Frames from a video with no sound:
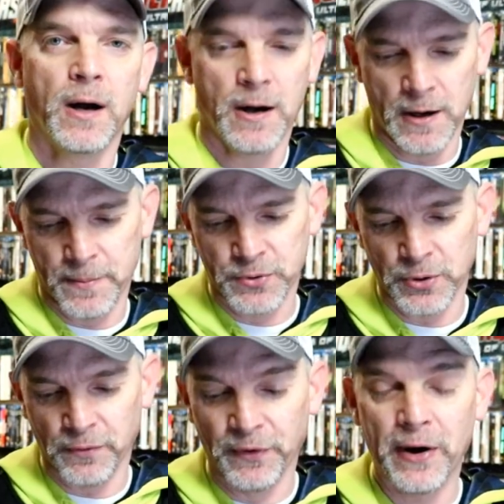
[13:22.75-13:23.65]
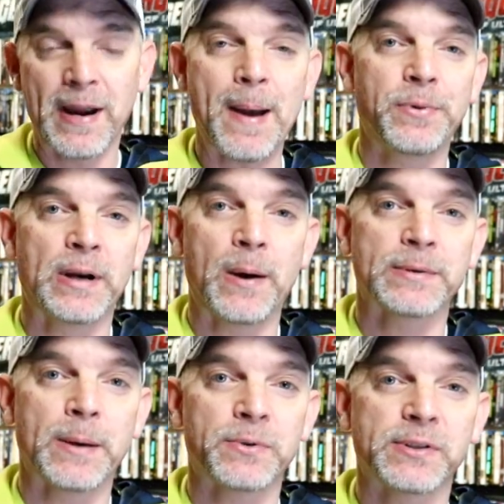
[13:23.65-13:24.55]
Um, so very happy that I
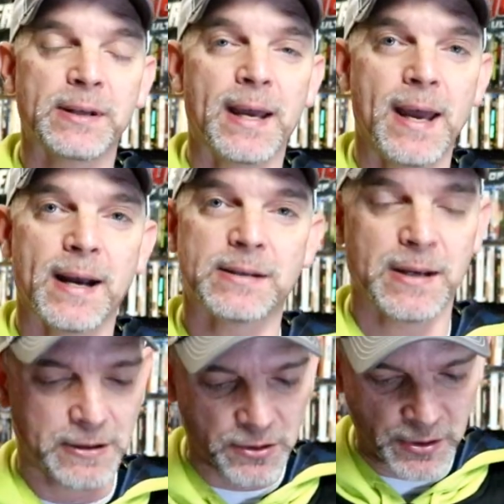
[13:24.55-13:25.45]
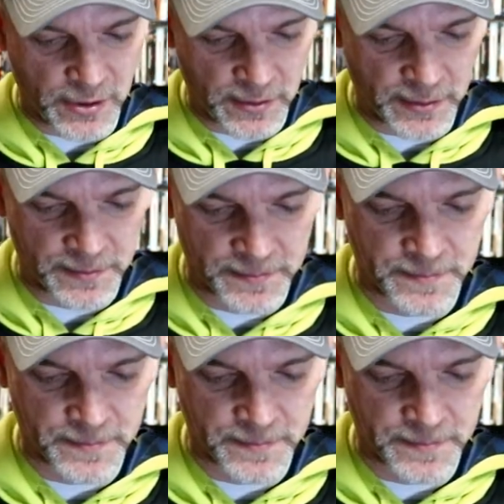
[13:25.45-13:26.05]
was able to see X in the theater.